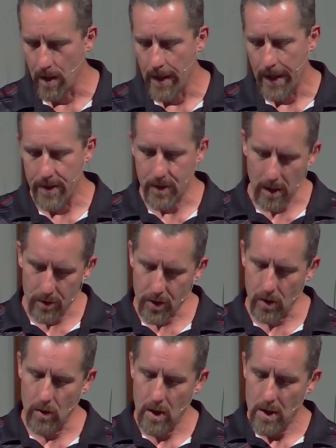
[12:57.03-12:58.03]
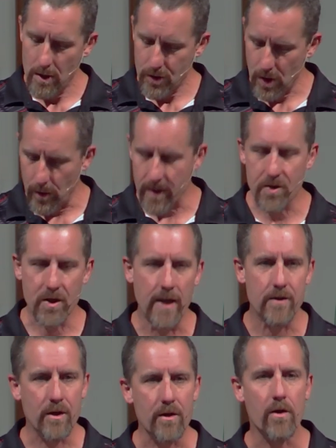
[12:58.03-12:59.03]
He's also sowing
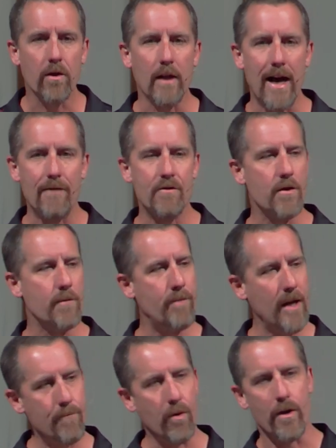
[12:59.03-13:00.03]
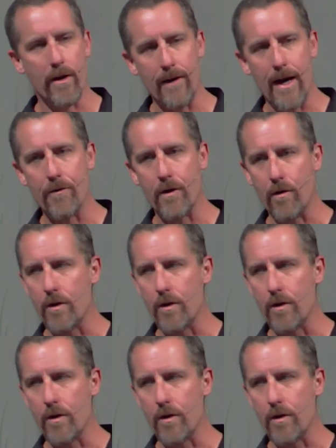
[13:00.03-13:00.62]
seeds into the lives of the people that are out there,